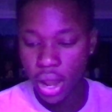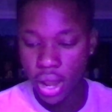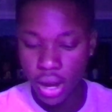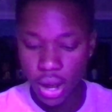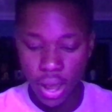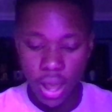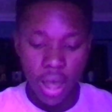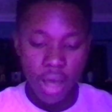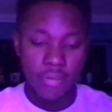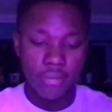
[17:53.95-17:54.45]
And
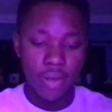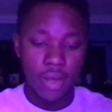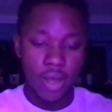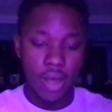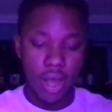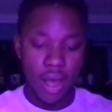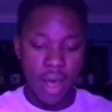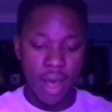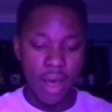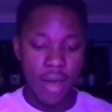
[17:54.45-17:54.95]
I have
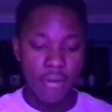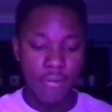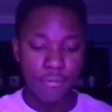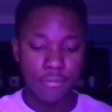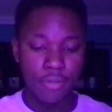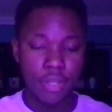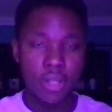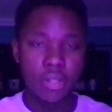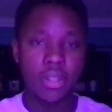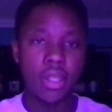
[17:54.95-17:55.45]
I have
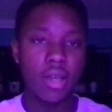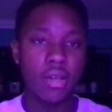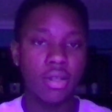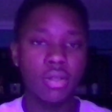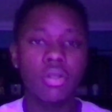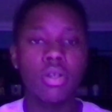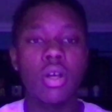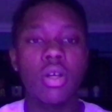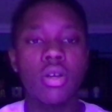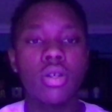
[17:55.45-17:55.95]
ten thousand
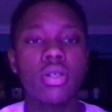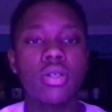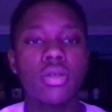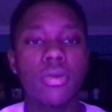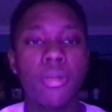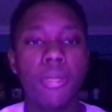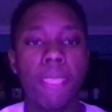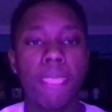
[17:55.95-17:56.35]
dollars,